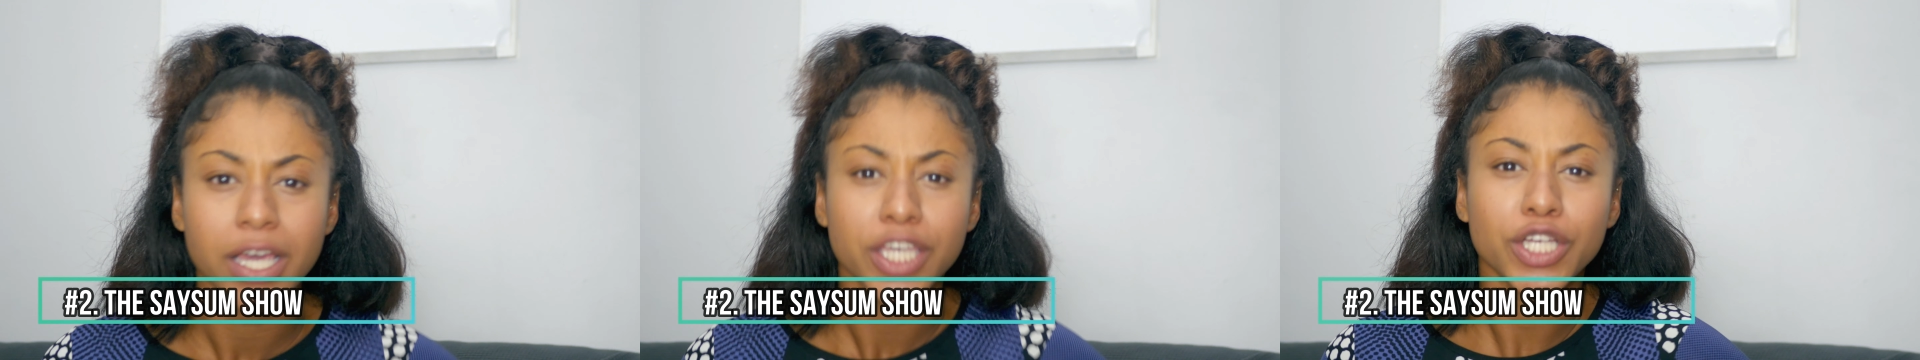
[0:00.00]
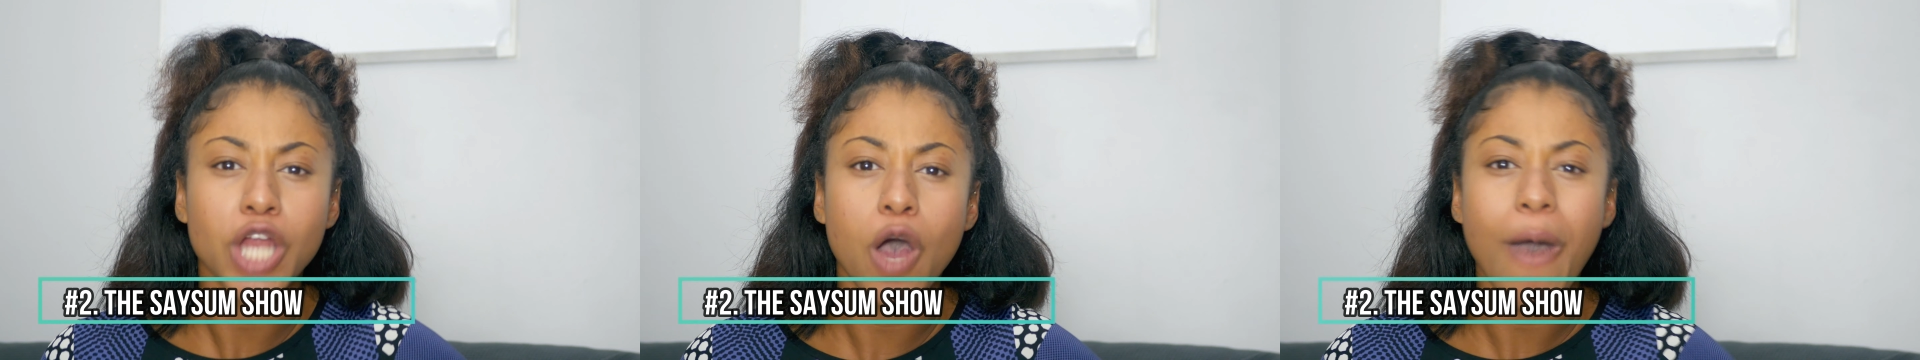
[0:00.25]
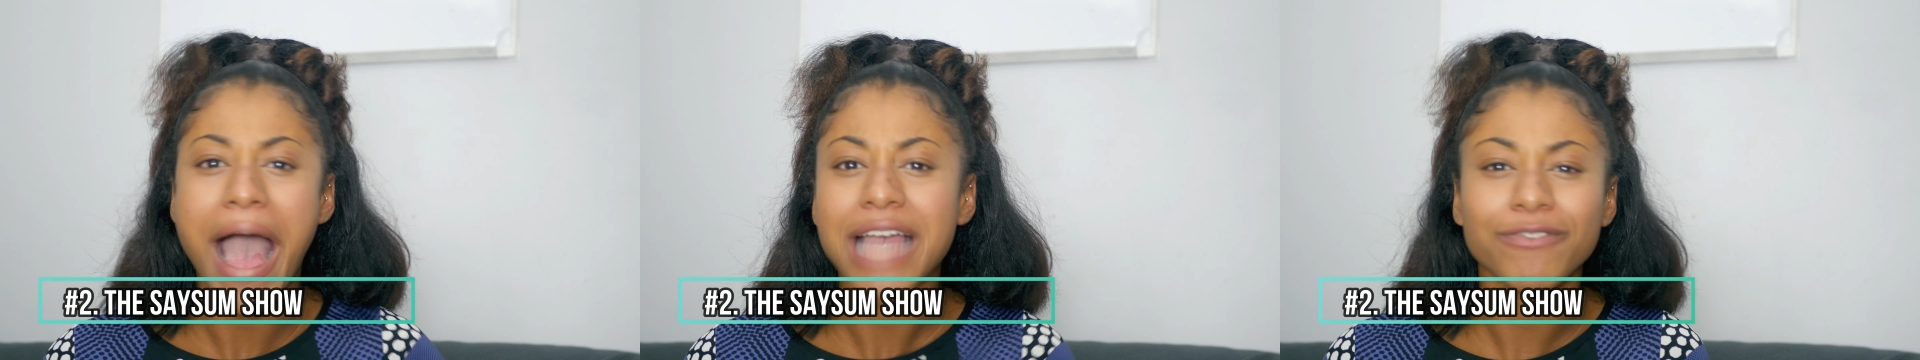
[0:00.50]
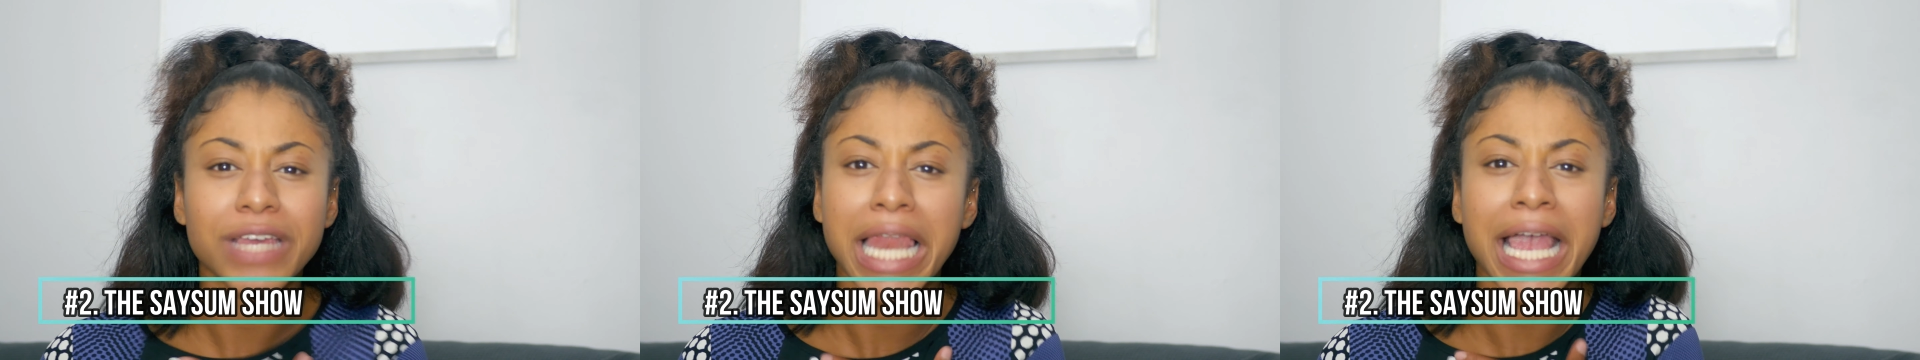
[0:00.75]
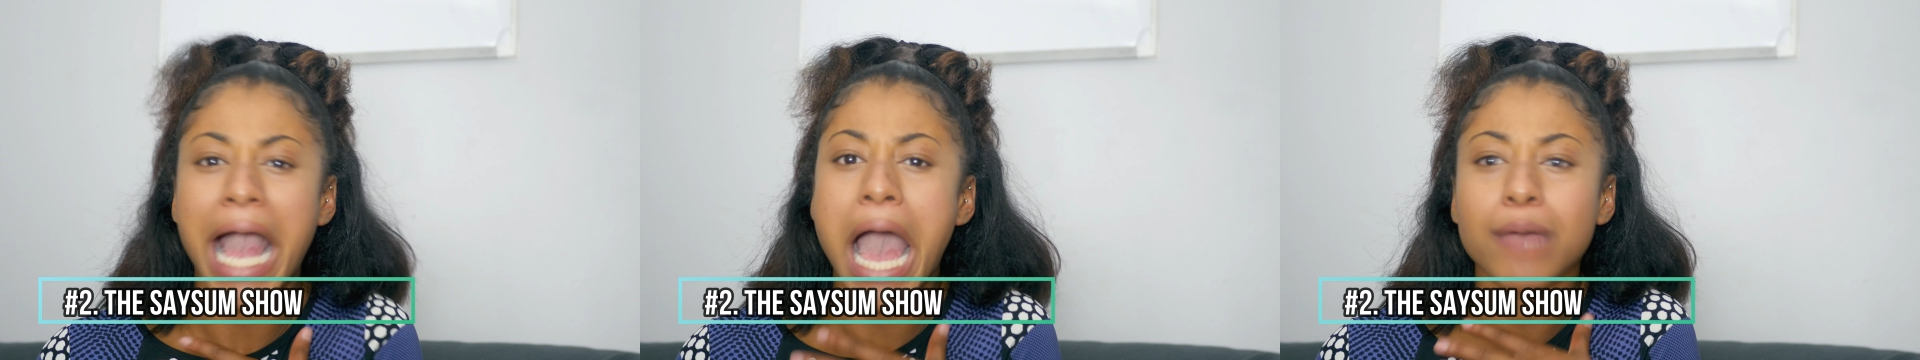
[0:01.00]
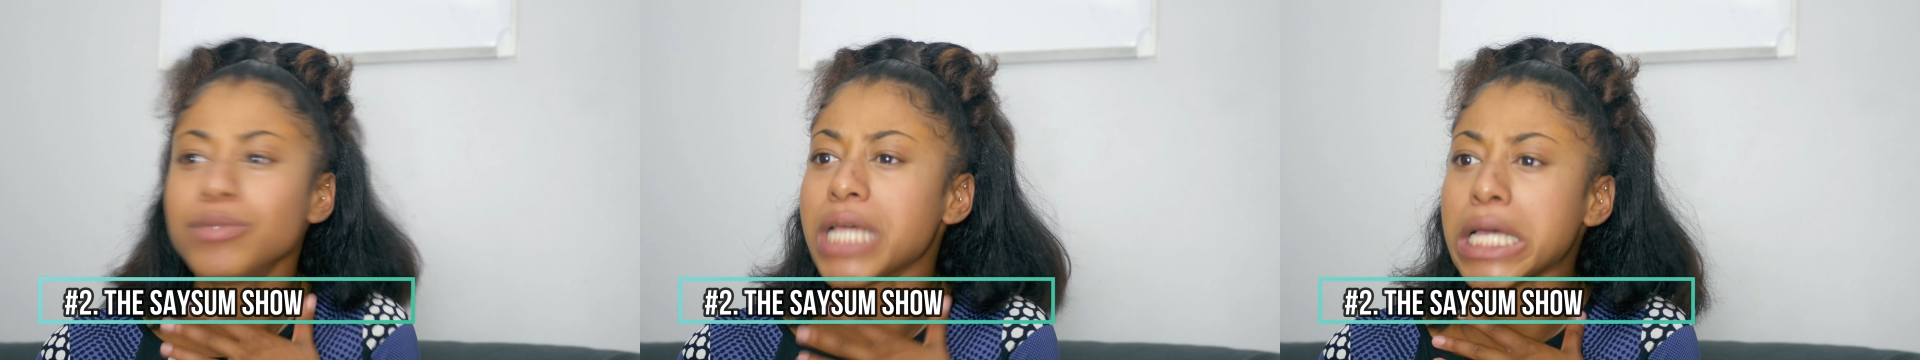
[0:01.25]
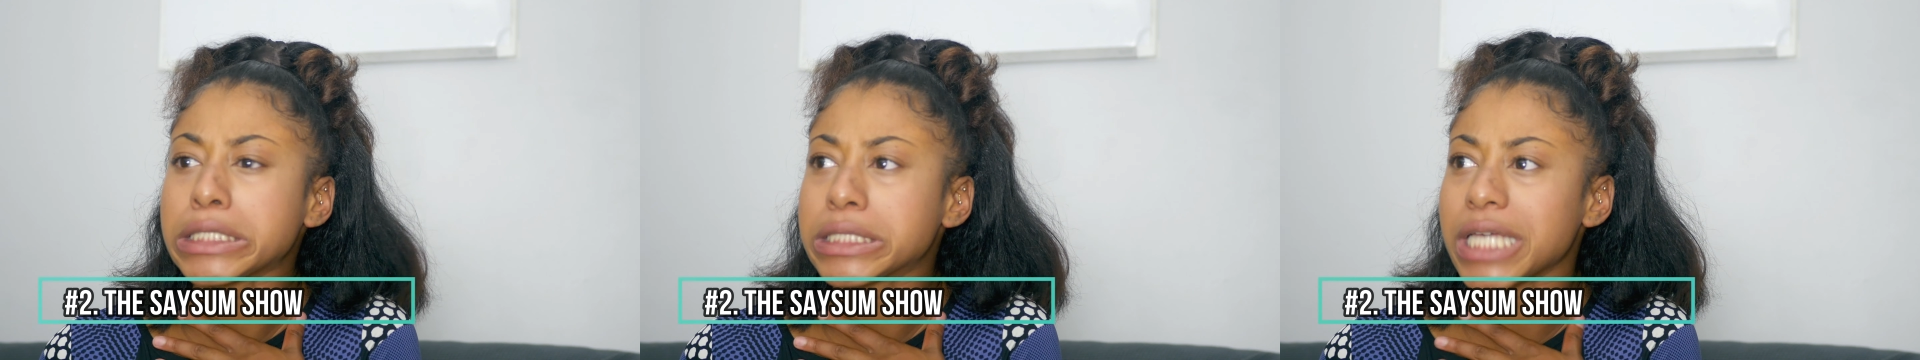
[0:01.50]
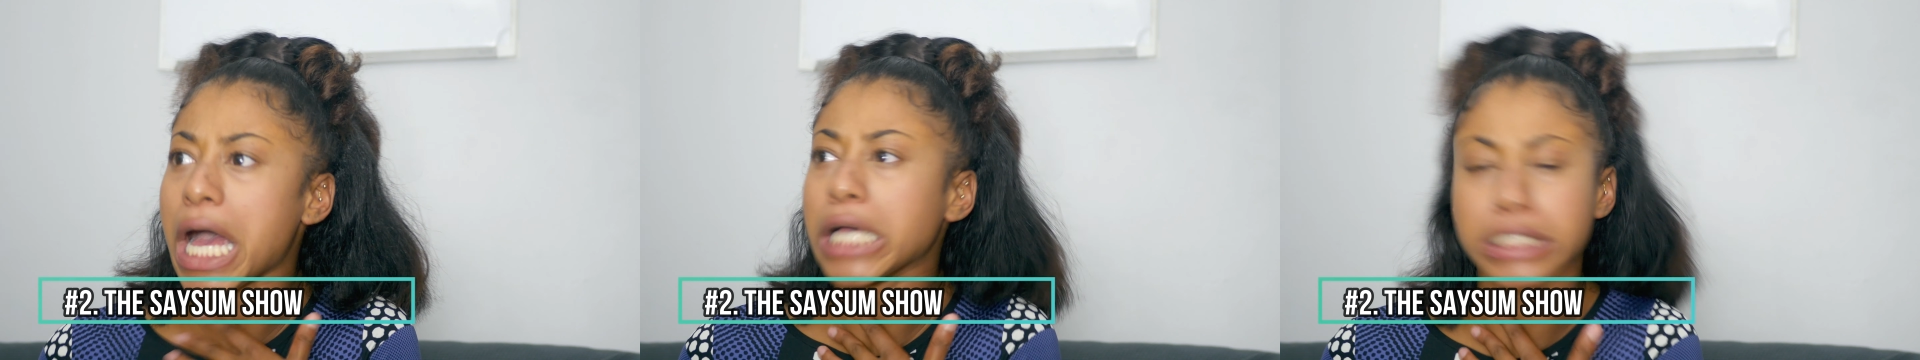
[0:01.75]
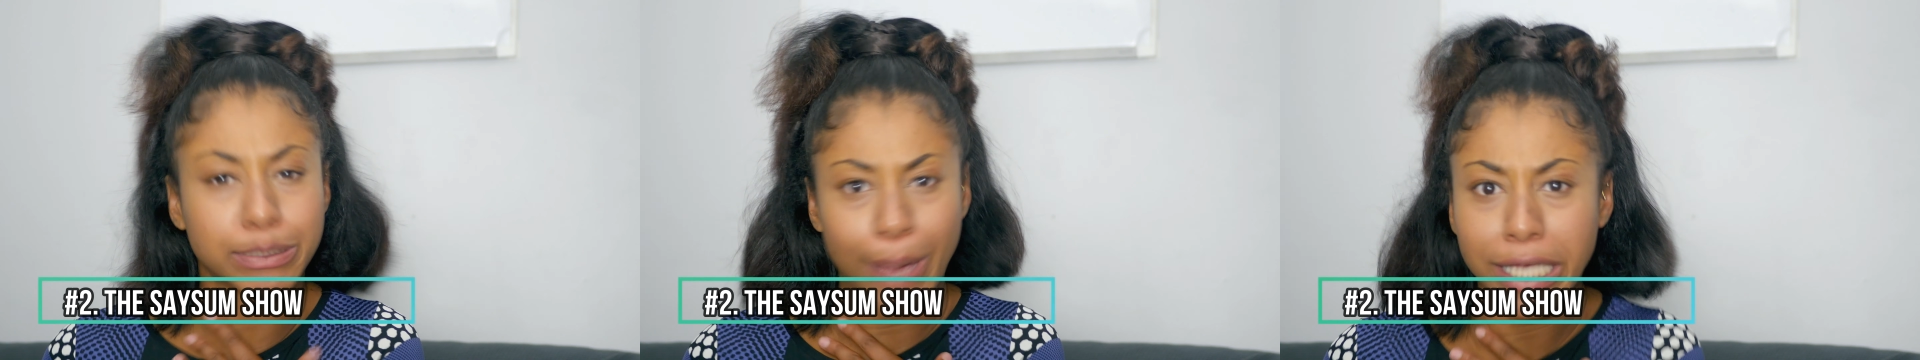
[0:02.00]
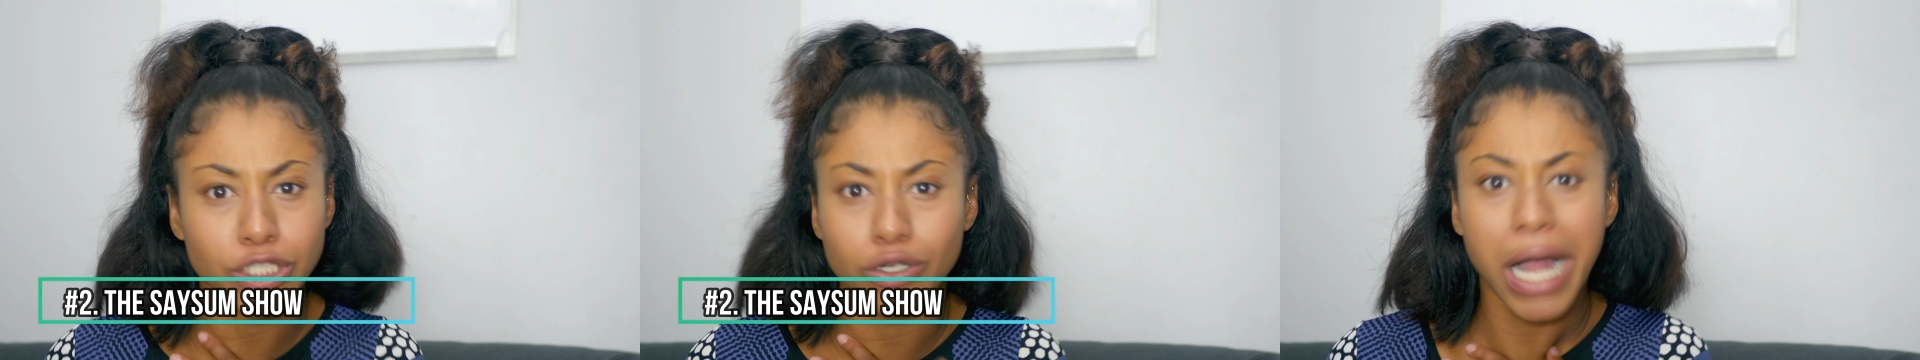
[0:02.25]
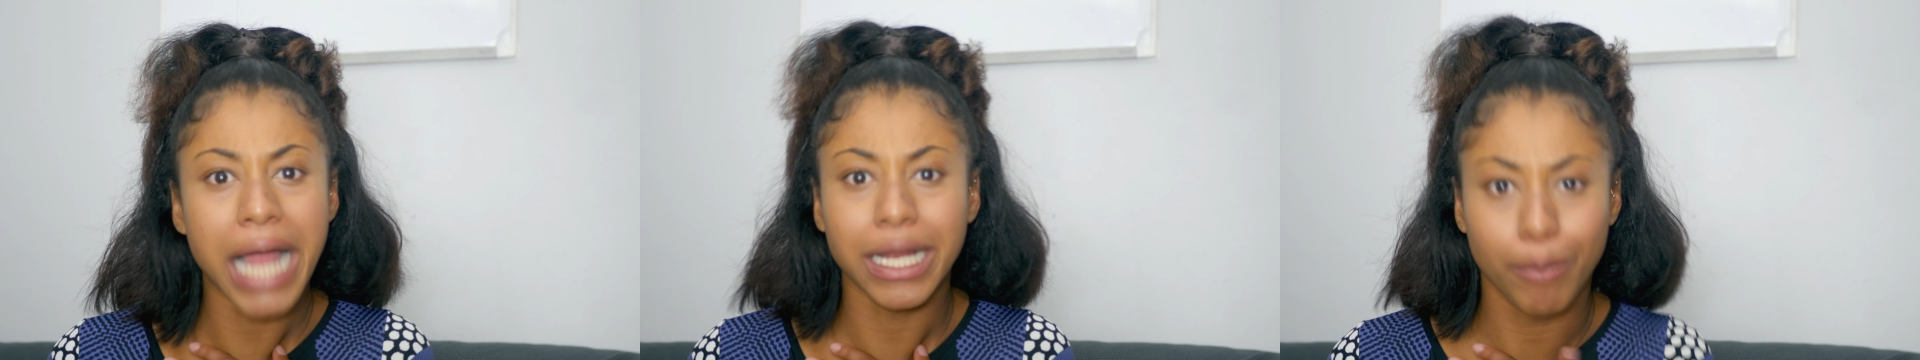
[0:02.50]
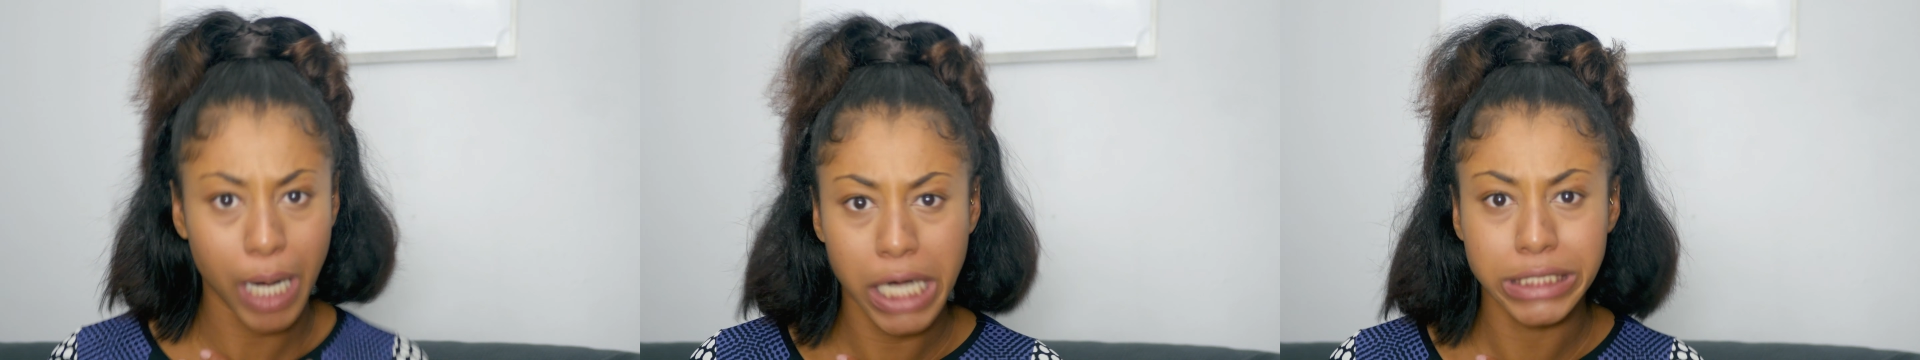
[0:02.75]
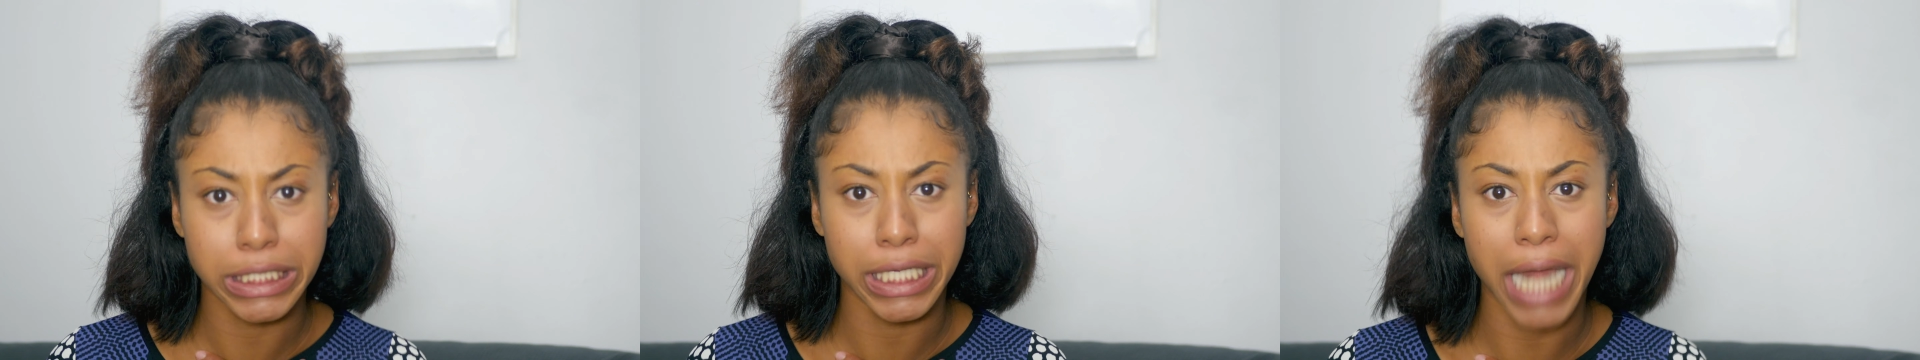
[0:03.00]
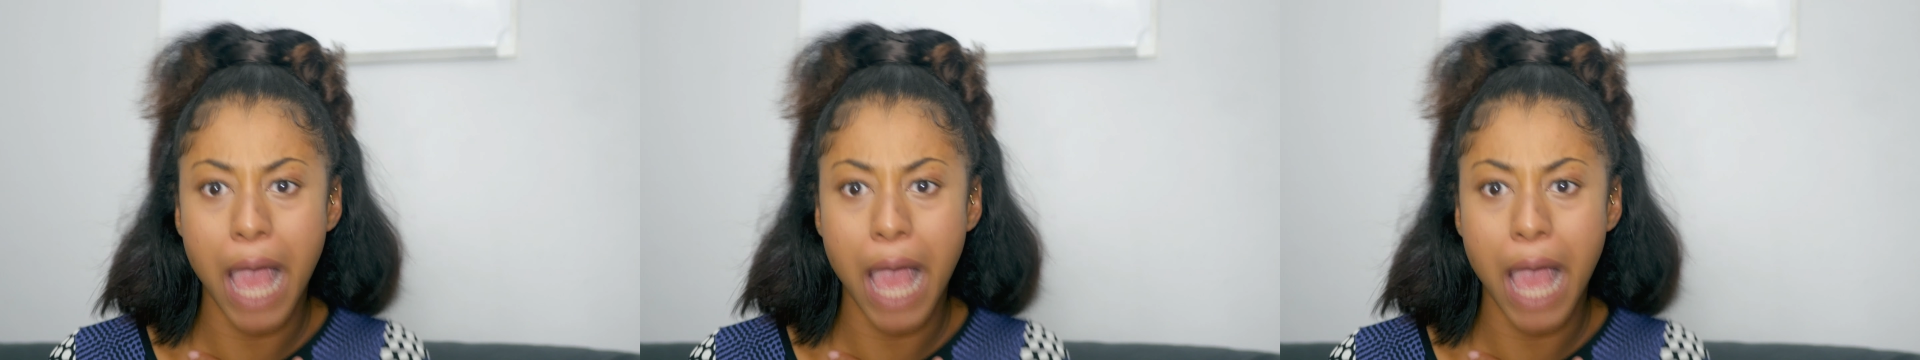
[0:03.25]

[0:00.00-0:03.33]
You know, I feel like I'm just a special kind of person.